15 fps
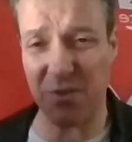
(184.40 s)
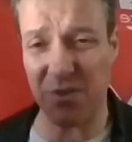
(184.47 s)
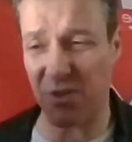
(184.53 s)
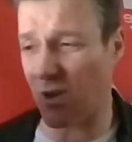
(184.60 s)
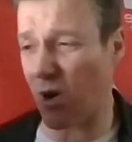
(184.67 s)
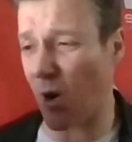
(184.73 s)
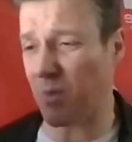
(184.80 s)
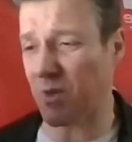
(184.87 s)
of
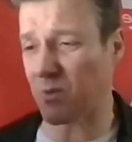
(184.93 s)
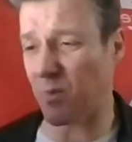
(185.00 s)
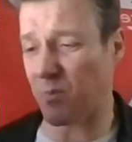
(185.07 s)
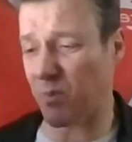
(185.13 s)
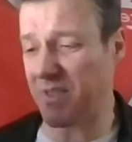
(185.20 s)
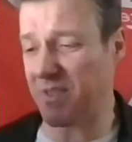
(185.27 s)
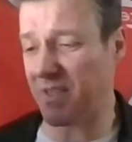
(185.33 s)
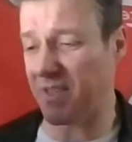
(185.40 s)
copies were
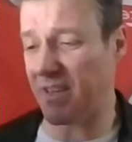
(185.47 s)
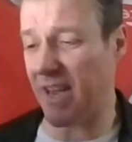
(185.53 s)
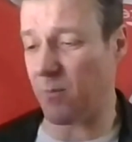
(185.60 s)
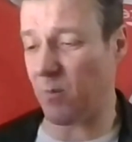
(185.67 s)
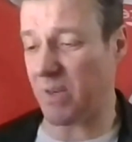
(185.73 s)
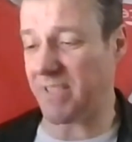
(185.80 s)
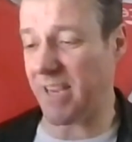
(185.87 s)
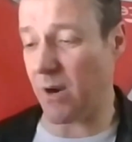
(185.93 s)
printed and
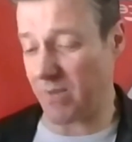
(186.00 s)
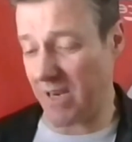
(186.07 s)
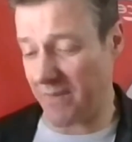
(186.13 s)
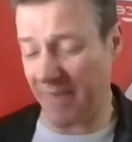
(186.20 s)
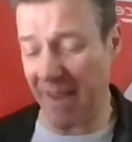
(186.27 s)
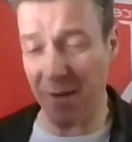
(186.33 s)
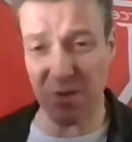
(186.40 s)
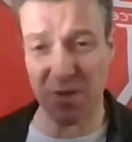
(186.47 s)
went out. And
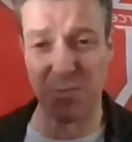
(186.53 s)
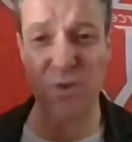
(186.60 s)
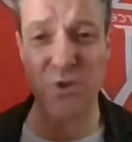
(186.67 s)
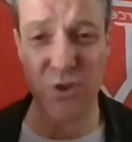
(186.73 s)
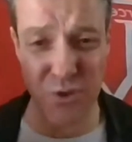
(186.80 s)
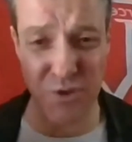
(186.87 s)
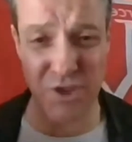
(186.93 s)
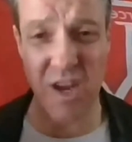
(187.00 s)
that was
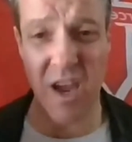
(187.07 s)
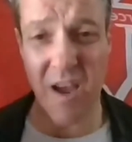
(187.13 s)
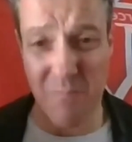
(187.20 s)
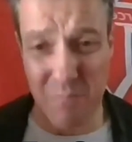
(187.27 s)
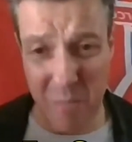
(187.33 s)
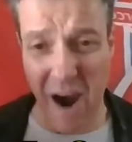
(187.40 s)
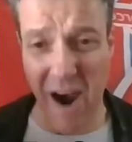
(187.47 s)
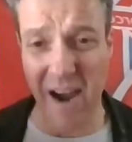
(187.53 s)
produced
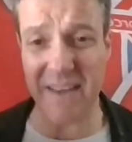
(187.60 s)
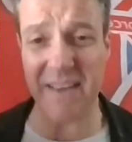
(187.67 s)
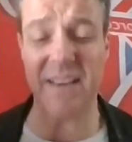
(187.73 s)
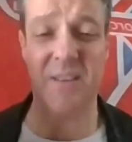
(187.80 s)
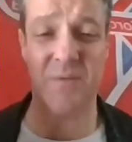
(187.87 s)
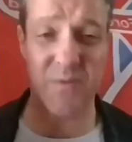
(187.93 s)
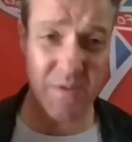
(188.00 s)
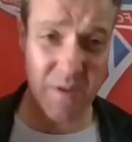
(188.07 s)
by
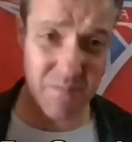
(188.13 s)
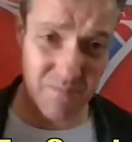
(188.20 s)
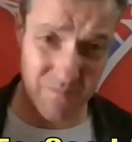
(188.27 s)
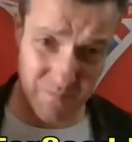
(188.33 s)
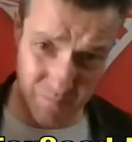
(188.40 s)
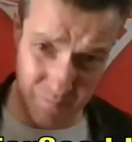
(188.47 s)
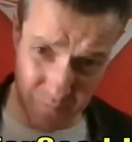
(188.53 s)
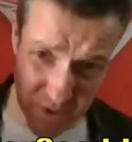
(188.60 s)
the
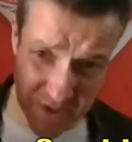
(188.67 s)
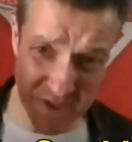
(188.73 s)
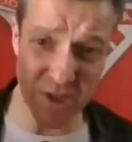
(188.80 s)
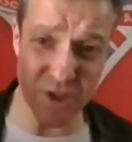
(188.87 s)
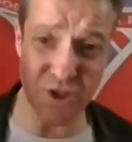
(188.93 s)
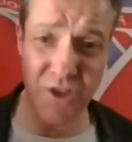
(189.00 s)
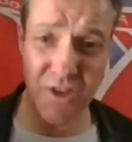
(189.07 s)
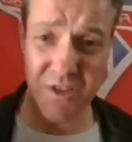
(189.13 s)

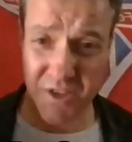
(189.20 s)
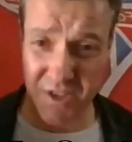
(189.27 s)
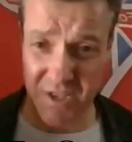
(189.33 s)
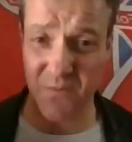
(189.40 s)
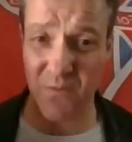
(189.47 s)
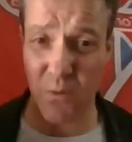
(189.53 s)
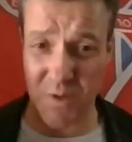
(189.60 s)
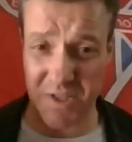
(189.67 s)
British
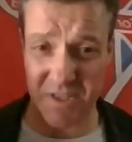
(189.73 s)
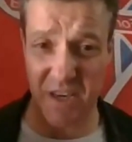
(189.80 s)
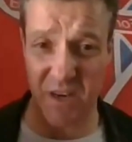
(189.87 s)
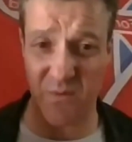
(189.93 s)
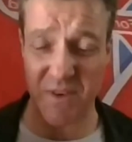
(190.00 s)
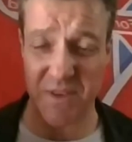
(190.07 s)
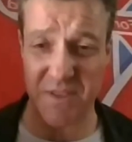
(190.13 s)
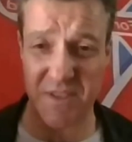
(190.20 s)
Civil
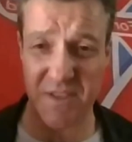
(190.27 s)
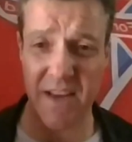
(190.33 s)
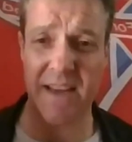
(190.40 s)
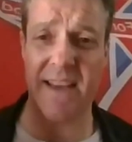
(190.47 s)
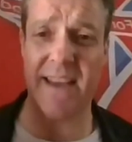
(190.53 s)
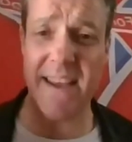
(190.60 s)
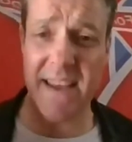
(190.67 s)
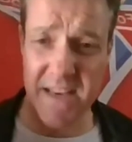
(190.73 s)
Service
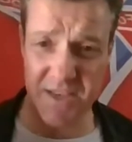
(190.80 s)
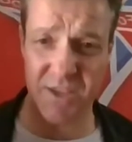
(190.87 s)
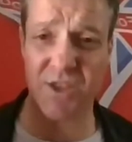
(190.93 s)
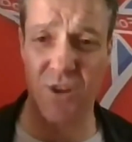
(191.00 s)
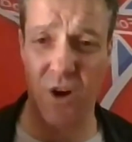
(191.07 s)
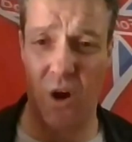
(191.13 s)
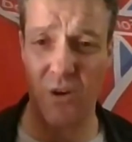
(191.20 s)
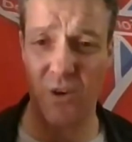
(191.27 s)
in
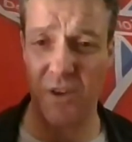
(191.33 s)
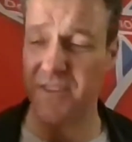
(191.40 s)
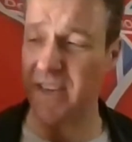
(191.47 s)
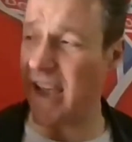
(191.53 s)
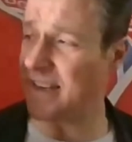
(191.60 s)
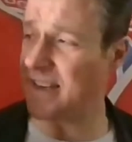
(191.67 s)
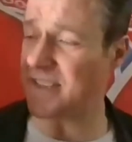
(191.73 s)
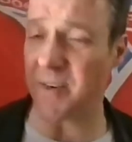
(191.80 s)
Scotland.
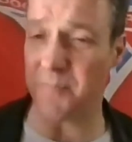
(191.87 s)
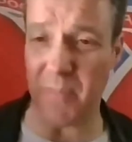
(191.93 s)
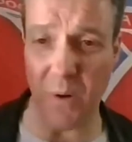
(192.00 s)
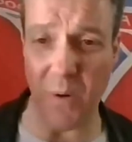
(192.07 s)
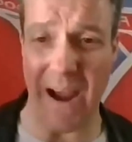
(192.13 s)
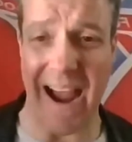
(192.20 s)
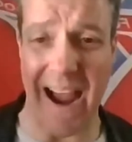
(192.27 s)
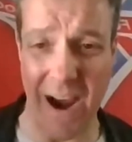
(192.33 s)
And it's about
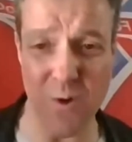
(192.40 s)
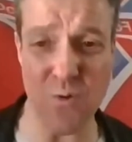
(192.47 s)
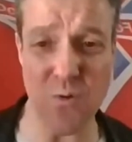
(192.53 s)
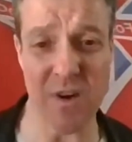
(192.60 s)
how